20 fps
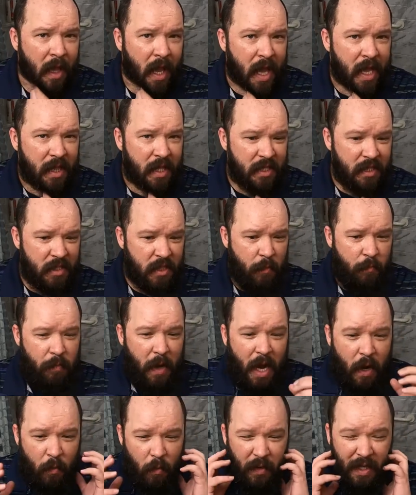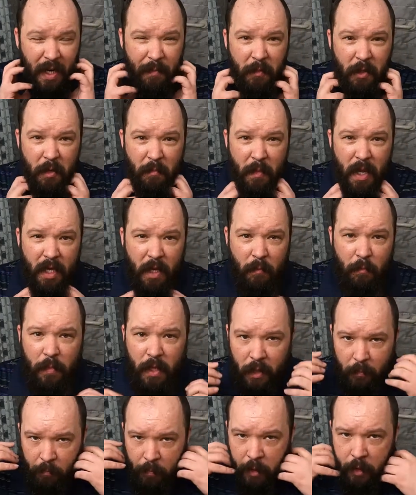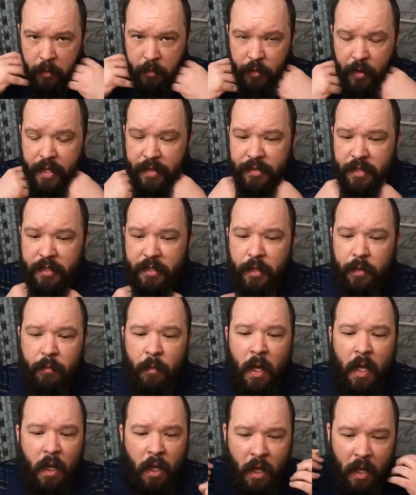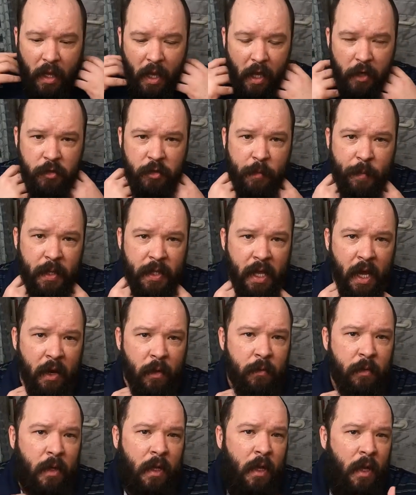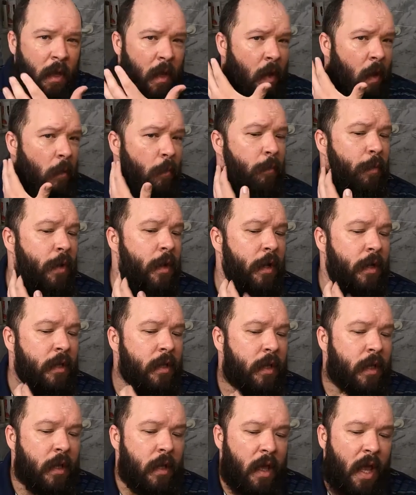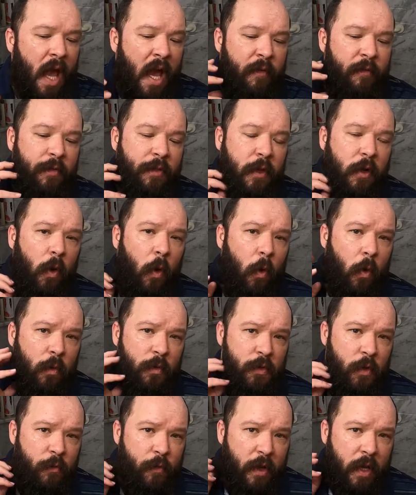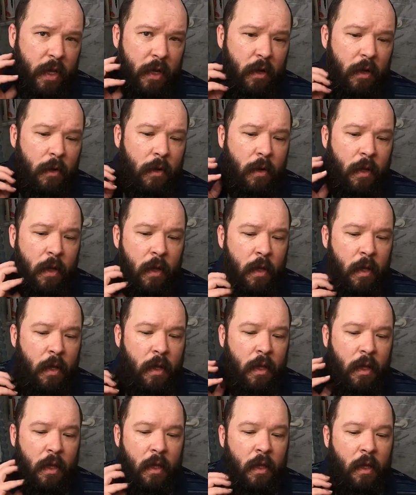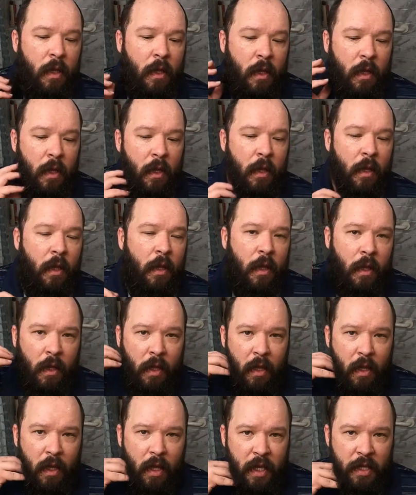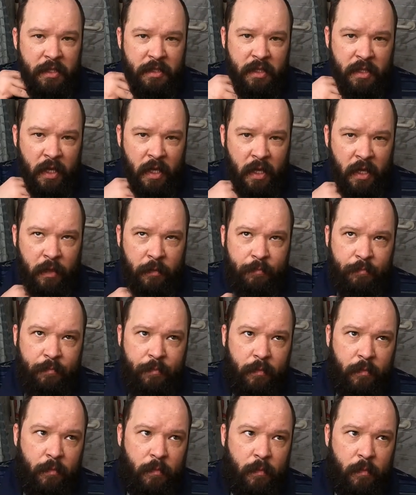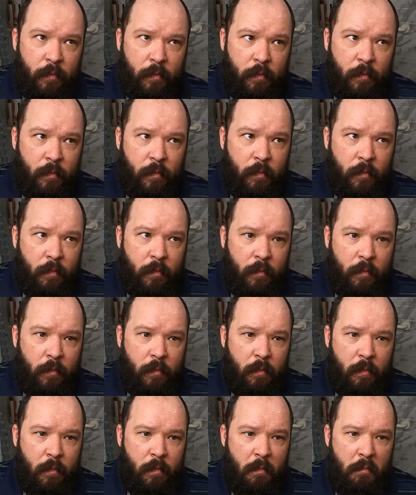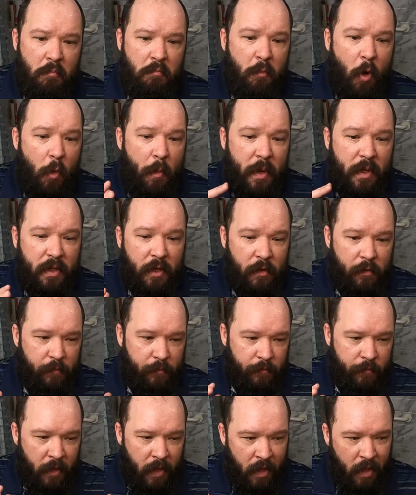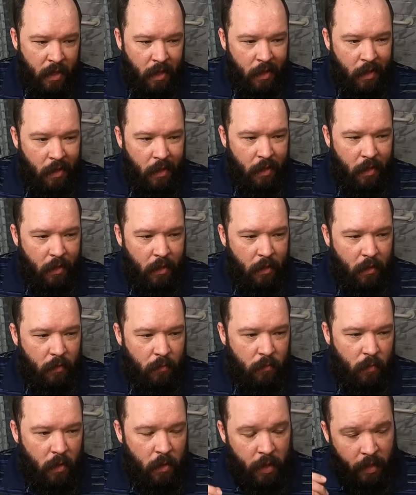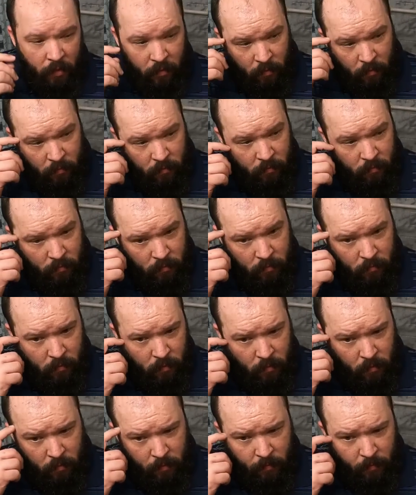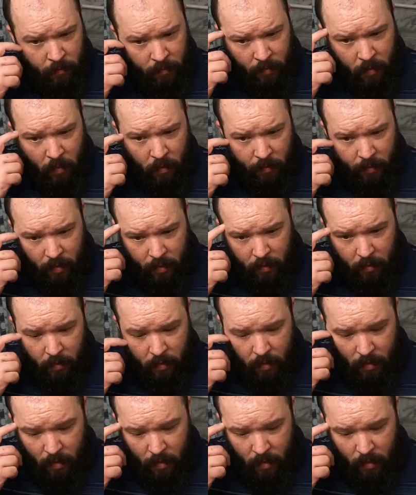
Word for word: and this is about when I'm gonna make a big beard transition and trim it down. But having the curls over here is a moment of, well, I don't know. I do I call that.